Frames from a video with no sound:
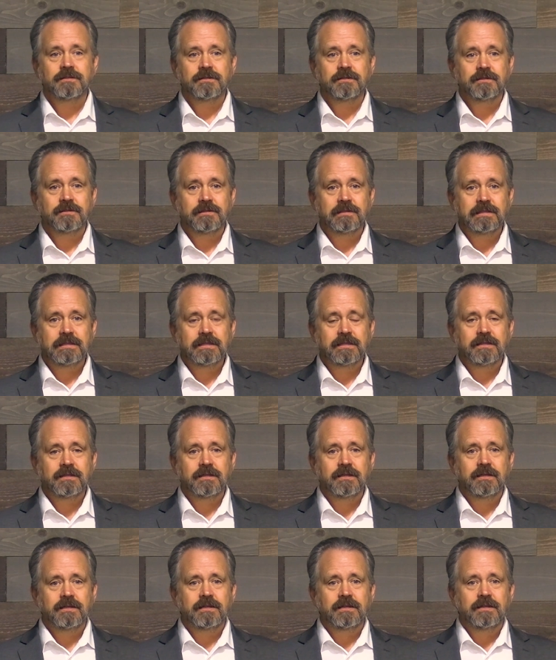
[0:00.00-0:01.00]

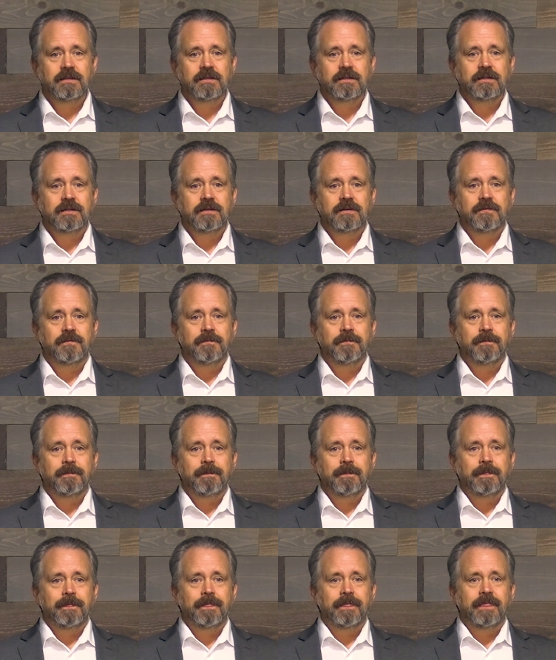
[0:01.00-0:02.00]

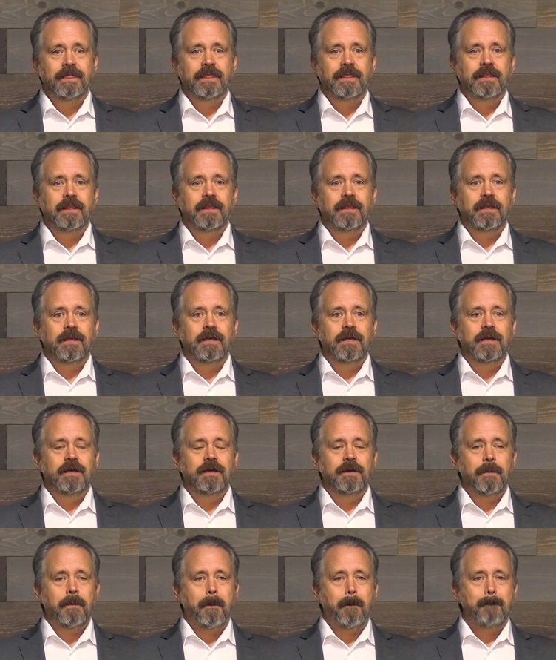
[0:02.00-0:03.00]

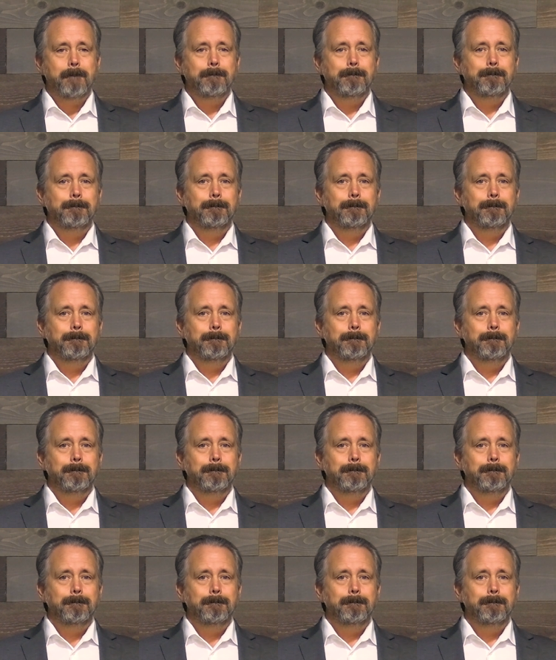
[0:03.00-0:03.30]
Nobody speaks.